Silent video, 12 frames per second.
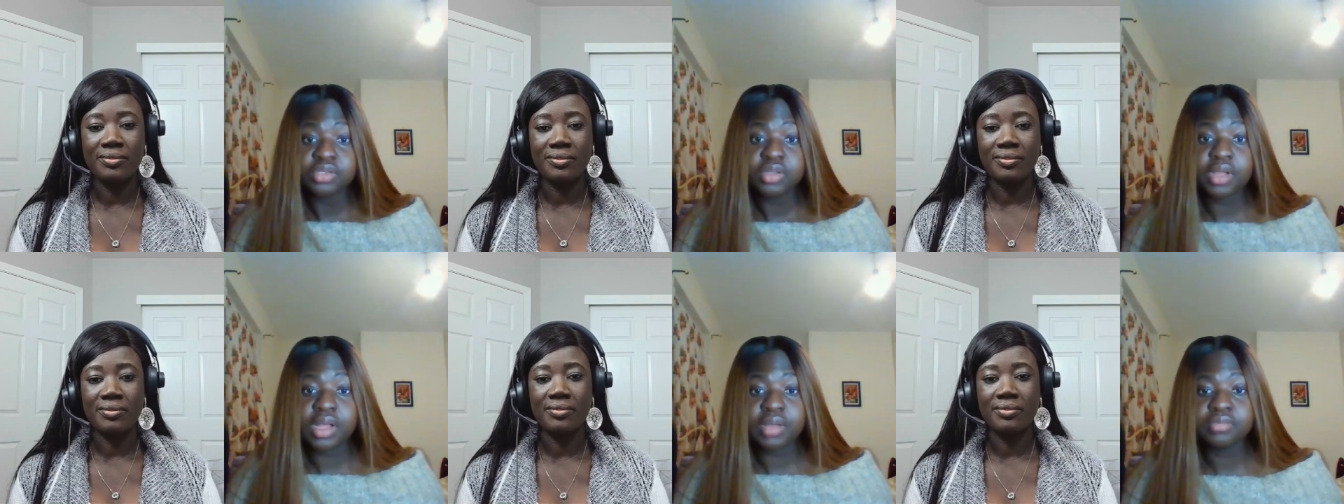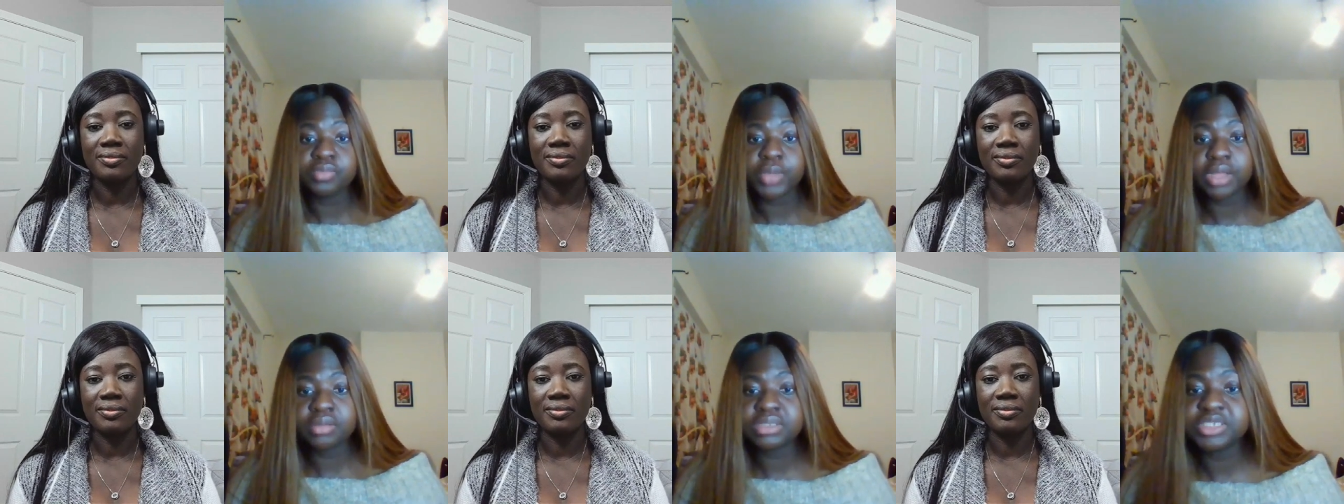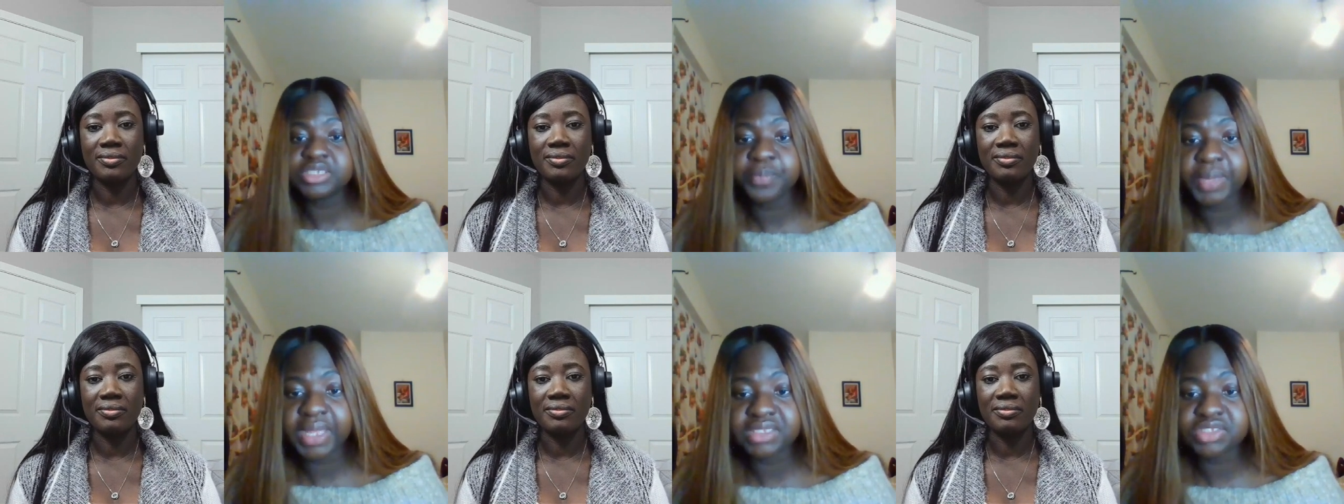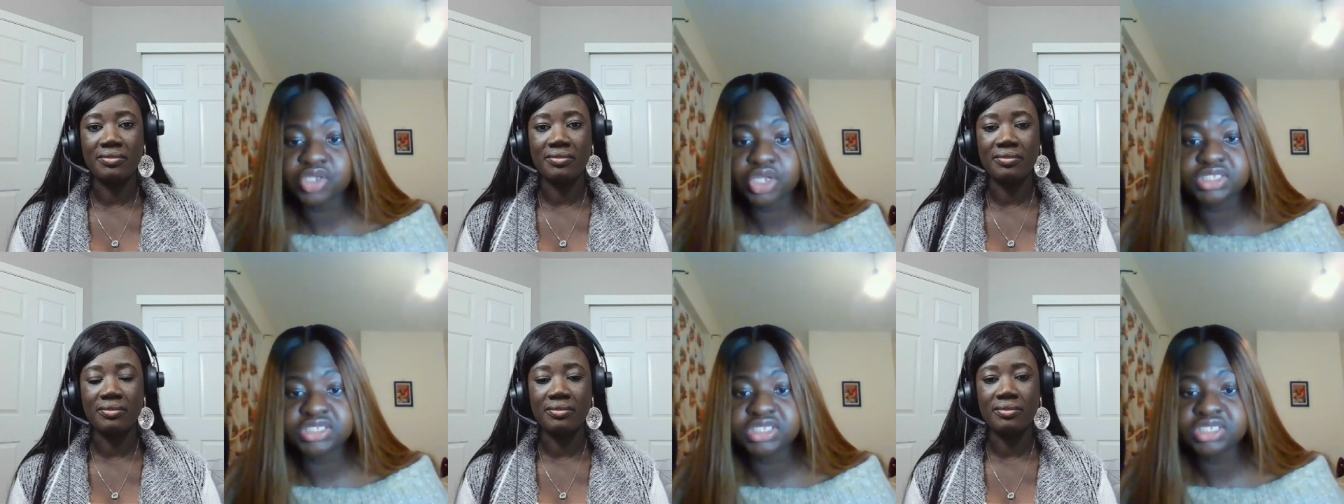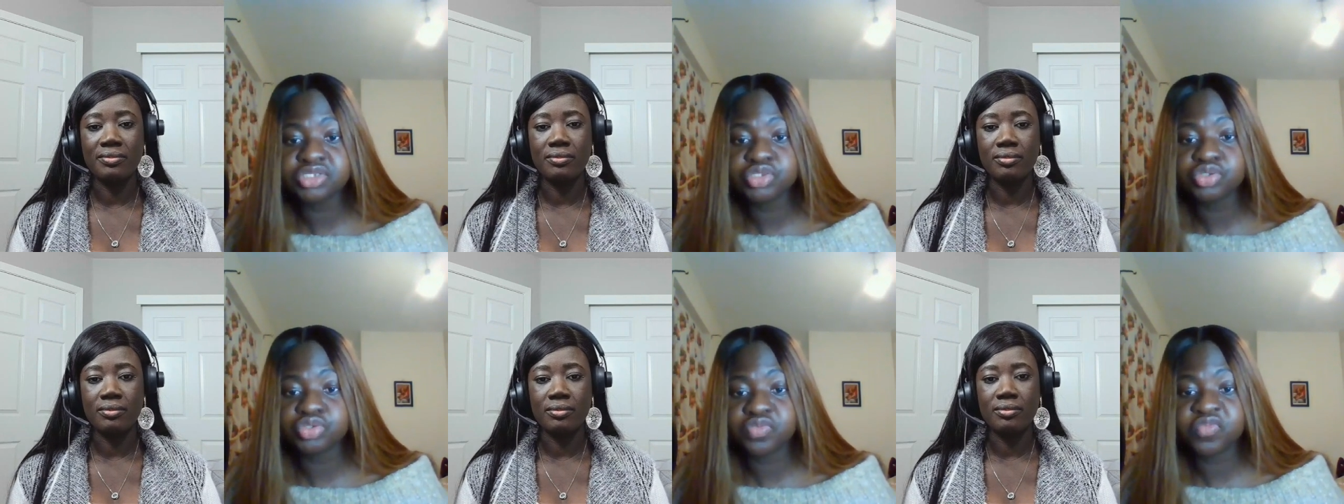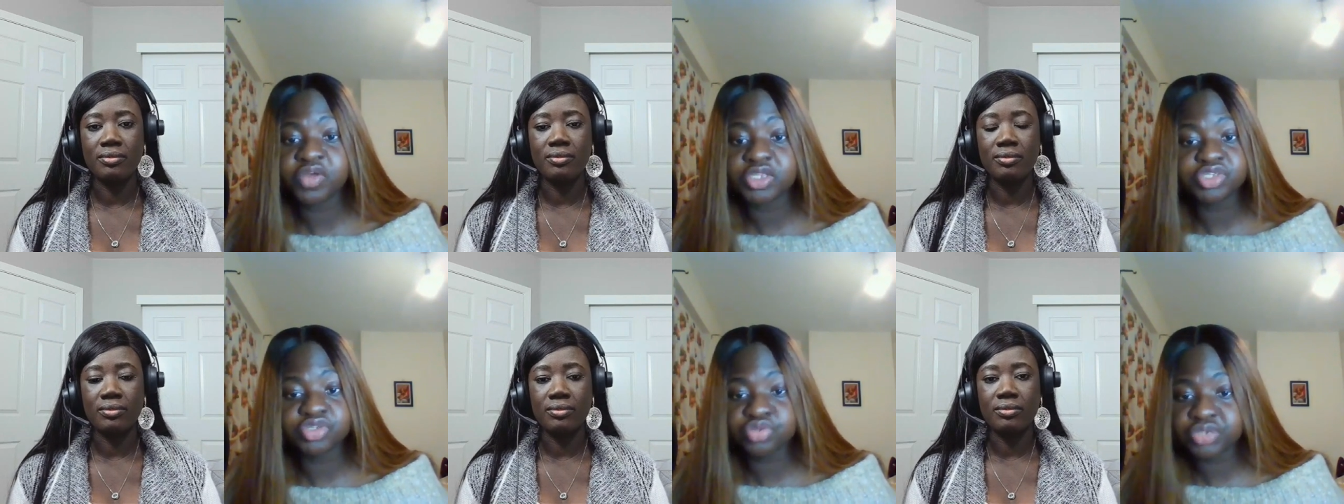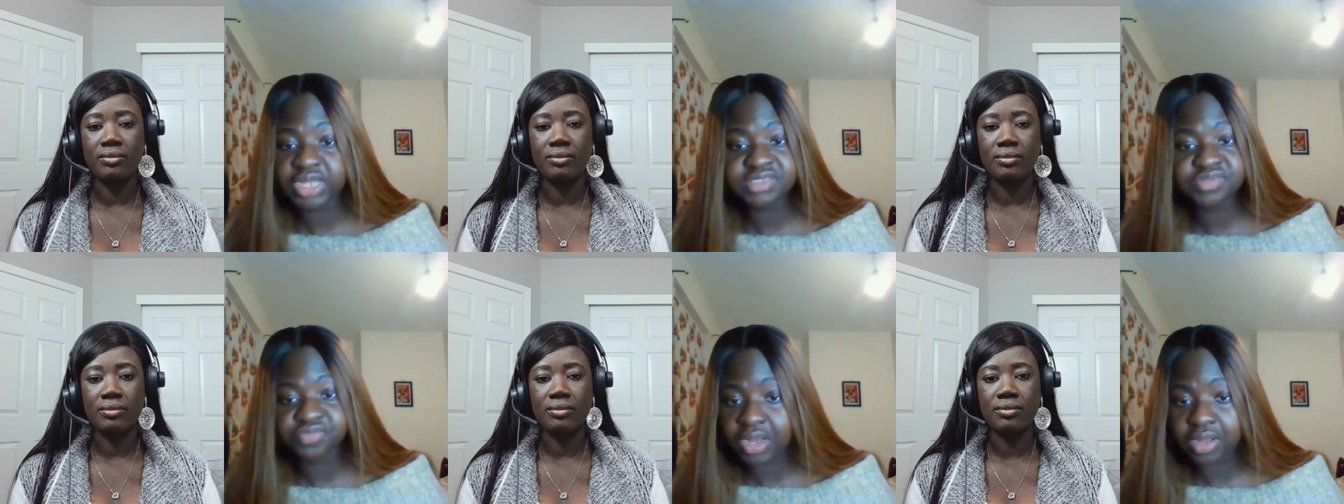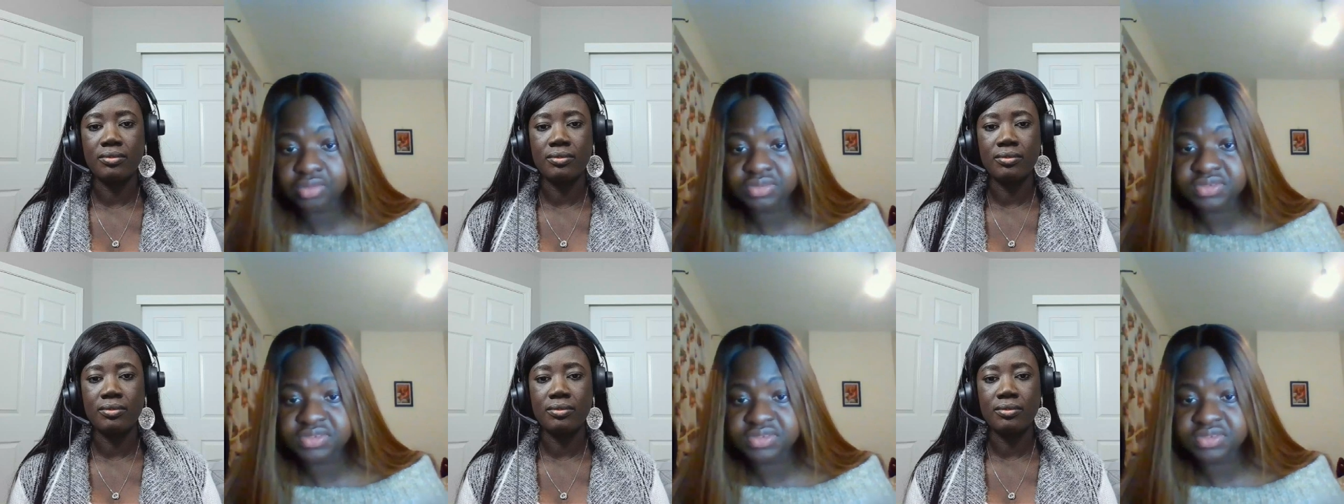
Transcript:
Speaker 1: Well, it depends, because this, for the student route,